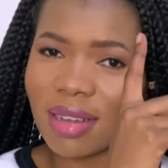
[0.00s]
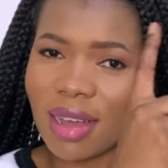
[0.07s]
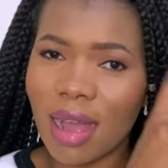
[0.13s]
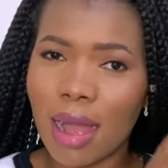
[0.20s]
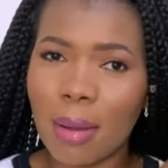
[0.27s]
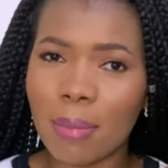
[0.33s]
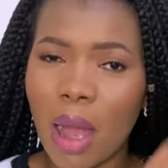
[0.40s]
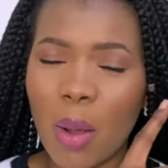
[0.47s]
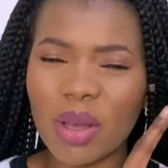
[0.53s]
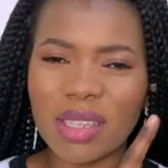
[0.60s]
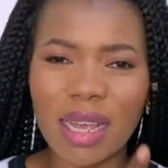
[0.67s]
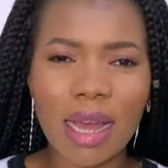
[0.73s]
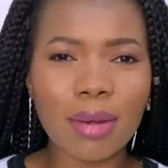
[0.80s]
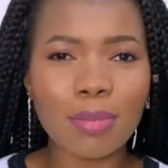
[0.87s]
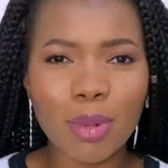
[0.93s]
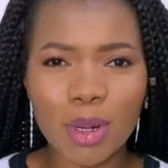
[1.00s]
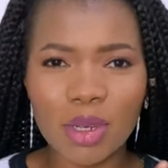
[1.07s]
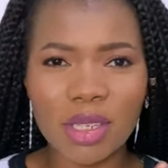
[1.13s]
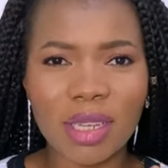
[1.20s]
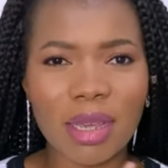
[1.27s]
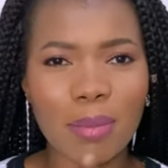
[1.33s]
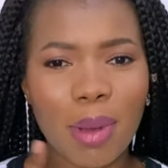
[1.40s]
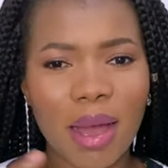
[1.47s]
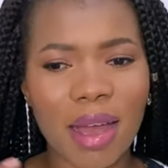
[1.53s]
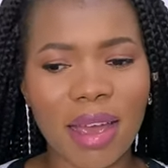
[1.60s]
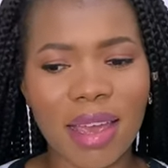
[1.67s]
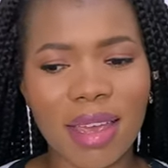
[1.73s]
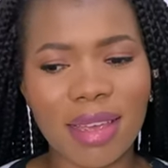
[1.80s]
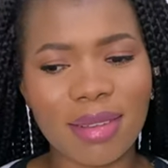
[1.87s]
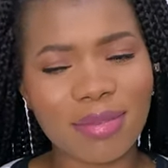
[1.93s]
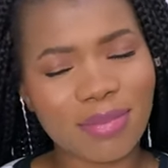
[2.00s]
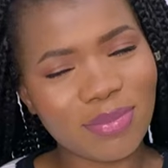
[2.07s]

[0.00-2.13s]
I was unboxing my